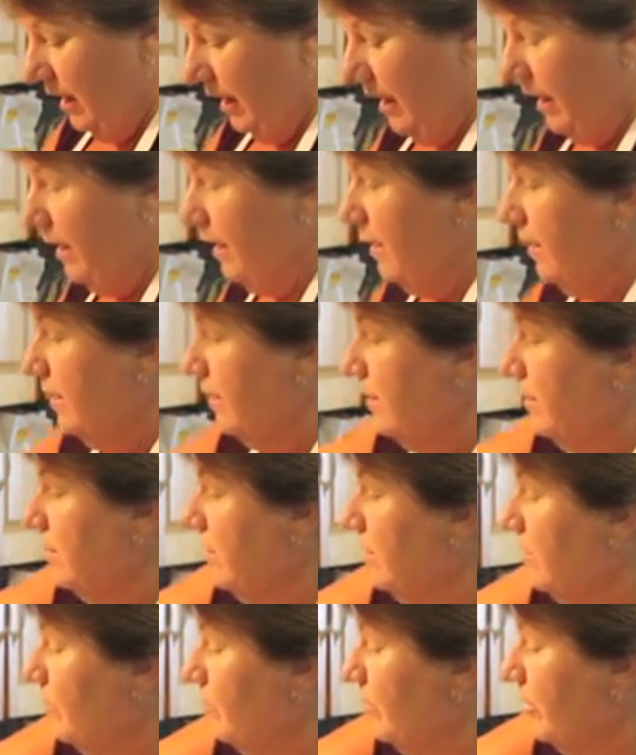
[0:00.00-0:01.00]
and
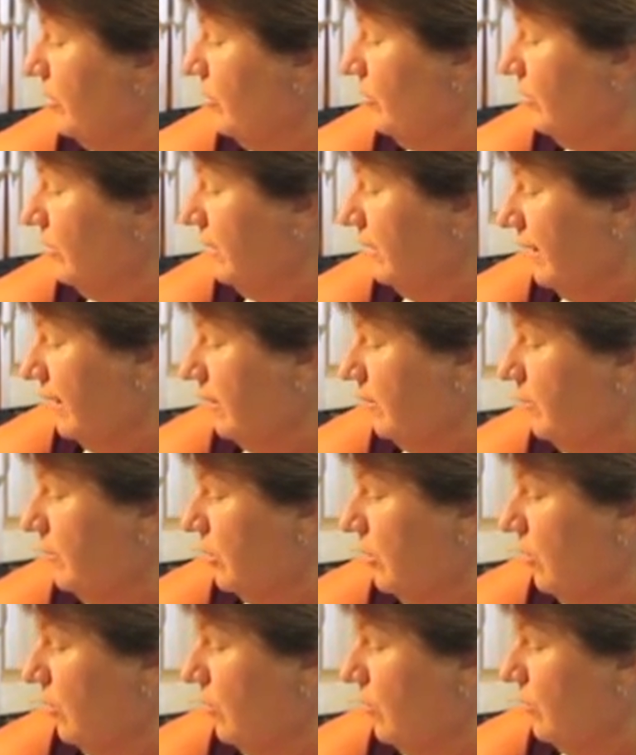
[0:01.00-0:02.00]
we're going to let them
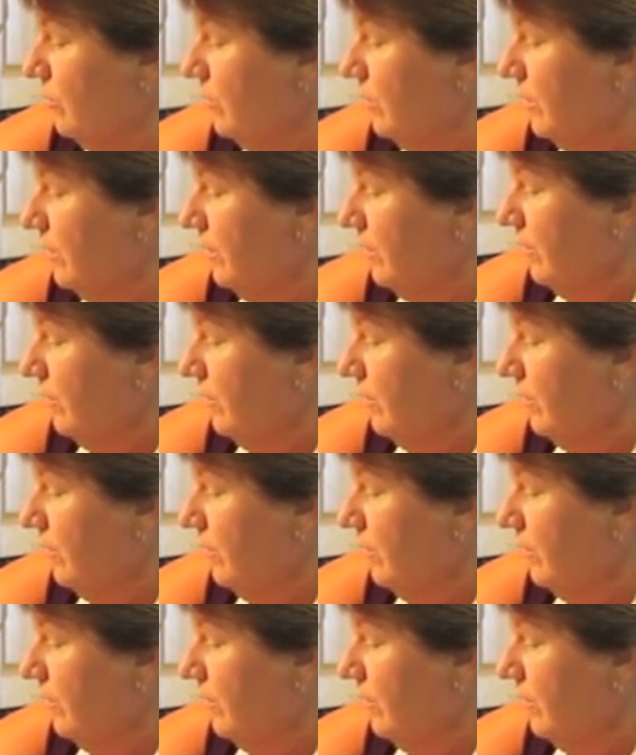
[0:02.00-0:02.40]
go